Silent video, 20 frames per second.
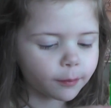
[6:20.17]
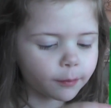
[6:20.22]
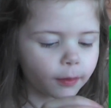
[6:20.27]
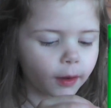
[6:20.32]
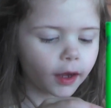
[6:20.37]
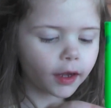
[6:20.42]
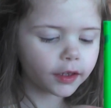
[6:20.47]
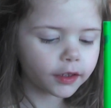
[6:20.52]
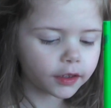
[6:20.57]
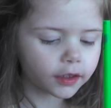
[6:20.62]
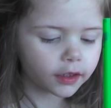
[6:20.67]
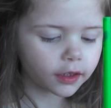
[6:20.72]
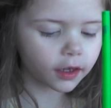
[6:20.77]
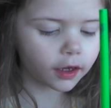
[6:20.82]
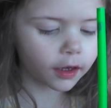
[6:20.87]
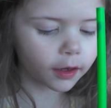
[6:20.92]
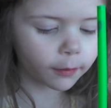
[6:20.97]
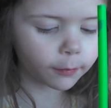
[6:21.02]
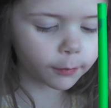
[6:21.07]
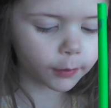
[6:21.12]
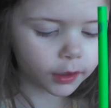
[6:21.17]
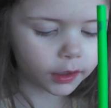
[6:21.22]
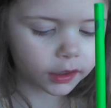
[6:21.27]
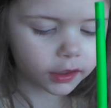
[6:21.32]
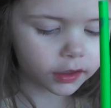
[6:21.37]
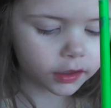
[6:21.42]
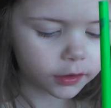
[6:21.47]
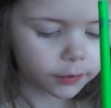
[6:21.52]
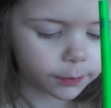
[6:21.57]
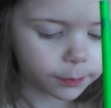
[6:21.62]
by, I'm
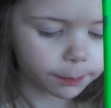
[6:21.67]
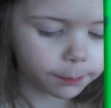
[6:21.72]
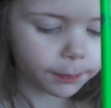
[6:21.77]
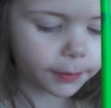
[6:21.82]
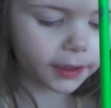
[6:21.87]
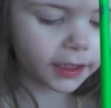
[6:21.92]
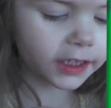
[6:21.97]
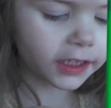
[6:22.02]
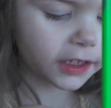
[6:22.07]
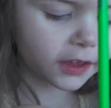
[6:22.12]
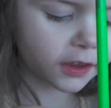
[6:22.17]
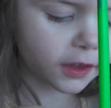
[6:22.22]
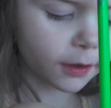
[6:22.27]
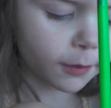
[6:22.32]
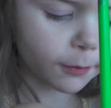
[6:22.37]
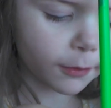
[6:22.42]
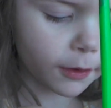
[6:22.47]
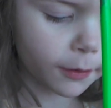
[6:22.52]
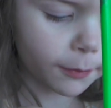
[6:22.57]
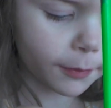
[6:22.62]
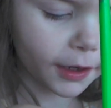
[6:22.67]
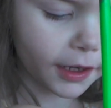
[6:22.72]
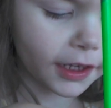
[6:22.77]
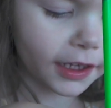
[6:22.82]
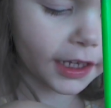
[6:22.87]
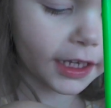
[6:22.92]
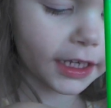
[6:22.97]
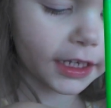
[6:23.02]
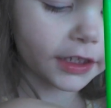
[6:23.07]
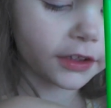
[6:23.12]
uh, picking them on my
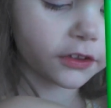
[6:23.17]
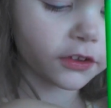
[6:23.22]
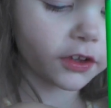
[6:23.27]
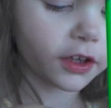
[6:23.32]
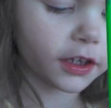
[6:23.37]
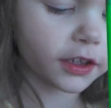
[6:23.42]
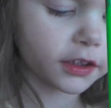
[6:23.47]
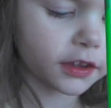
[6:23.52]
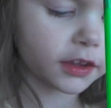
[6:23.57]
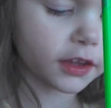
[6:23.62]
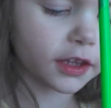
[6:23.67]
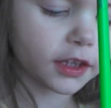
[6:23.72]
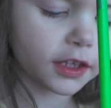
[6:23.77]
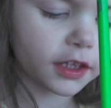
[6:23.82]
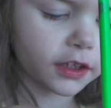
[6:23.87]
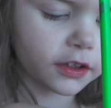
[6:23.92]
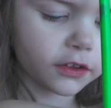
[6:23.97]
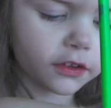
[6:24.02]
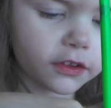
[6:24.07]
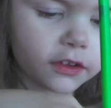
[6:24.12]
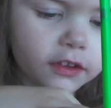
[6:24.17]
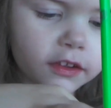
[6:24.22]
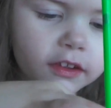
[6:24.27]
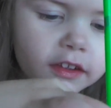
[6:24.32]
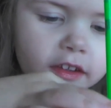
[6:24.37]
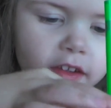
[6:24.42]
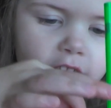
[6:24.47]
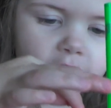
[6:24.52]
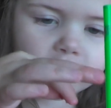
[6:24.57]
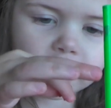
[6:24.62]
hands like this.
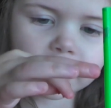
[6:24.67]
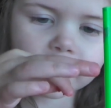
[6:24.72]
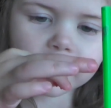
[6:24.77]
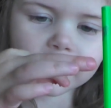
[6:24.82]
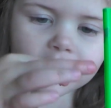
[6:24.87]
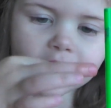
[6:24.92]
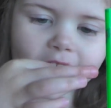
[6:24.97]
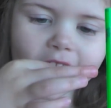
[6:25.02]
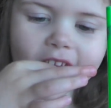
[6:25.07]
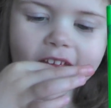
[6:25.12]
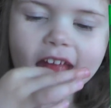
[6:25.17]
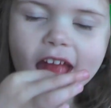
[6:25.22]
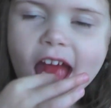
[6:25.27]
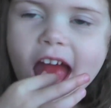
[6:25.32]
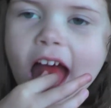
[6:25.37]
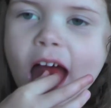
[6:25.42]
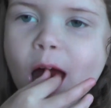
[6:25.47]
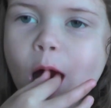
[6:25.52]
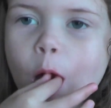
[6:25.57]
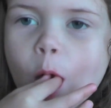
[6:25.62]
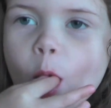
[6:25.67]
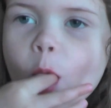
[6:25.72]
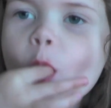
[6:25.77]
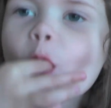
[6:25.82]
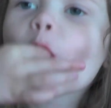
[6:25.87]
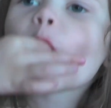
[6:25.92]
You getting worms?